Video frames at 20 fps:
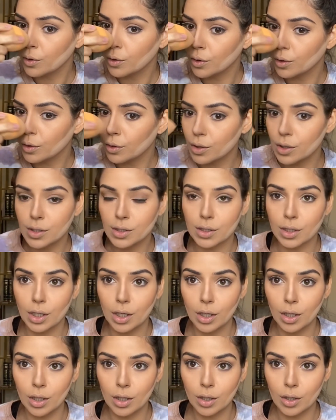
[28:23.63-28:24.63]
you see?
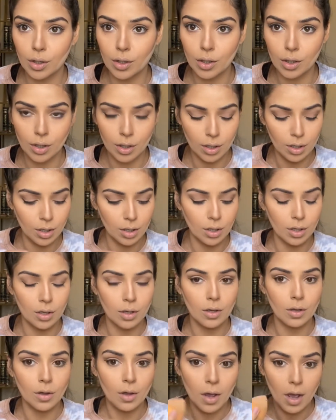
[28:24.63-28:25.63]

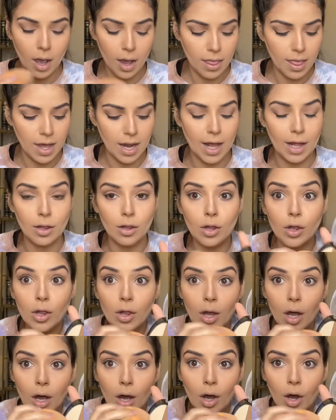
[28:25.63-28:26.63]
And then I
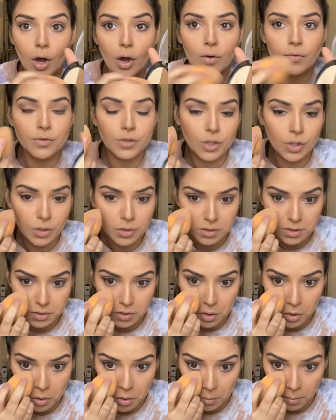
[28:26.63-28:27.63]
love to use this
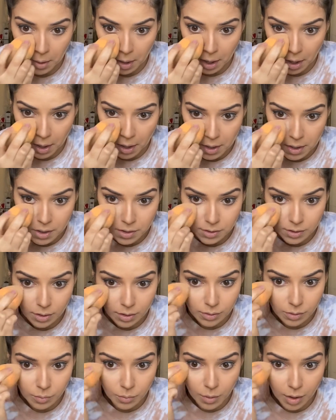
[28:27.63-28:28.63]
under my eyes
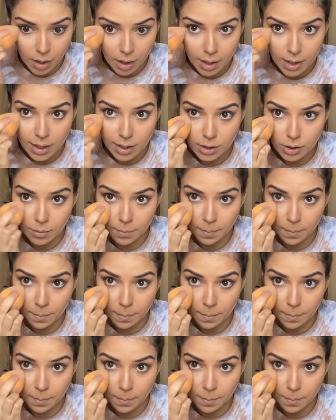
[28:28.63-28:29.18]
as well. I like to